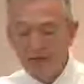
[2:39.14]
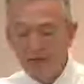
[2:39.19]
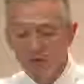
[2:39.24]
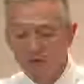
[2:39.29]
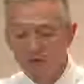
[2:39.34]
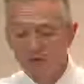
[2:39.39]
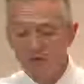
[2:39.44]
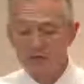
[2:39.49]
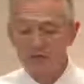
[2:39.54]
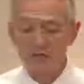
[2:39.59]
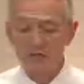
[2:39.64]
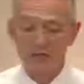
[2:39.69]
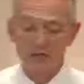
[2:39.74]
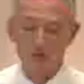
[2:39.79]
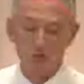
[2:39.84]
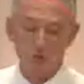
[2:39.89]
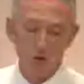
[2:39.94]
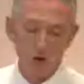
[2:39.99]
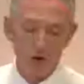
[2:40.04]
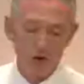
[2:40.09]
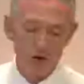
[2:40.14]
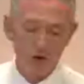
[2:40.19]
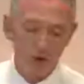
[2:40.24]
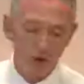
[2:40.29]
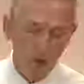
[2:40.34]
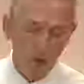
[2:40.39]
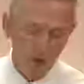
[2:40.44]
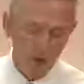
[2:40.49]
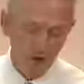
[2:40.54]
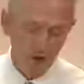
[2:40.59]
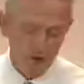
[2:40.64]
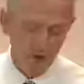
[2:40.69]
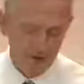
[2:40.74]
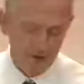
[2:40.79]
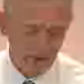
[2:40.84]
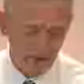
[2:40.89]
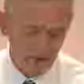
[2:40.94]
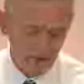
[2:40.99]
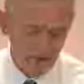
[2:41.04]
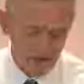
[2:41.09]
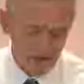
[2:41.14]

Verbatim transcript: uses this word ordered here, the